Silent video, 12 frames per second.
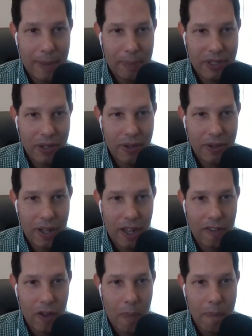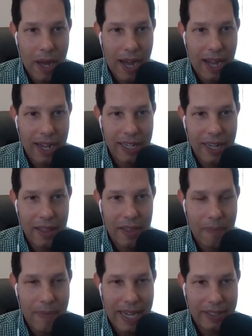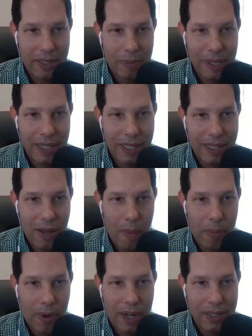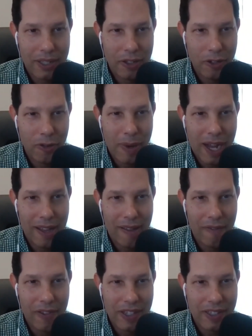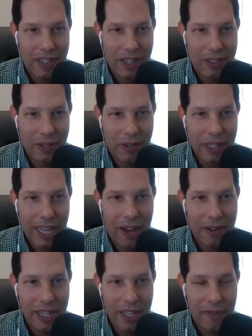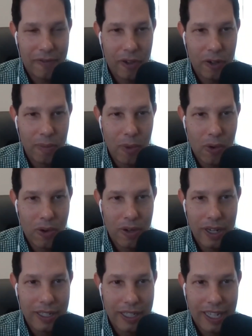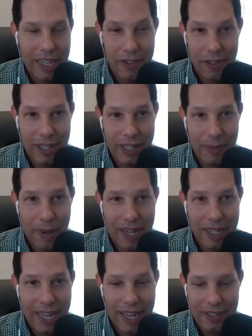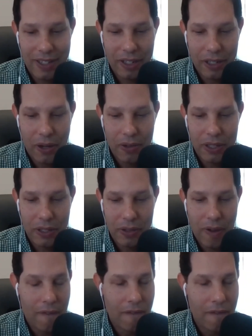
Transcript: episode of Behind the Masterpiece, brought to you by Visit Sarasota County. For more and to hear this podcast, go to